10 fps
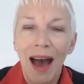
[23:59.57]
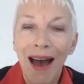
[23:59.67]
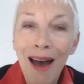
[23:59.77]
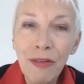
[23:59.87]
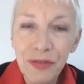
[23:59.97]

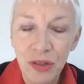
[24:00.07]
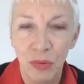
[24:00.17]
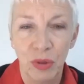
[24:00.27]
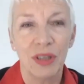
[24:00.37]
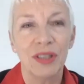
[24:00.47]

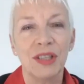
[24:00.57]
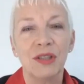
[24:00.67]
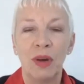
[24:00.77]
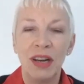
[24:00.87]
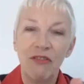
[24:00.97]
Afterwards,
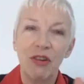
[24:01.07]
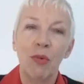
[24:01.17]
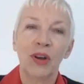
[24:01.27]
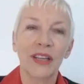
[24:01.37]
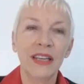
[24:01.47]
when everyone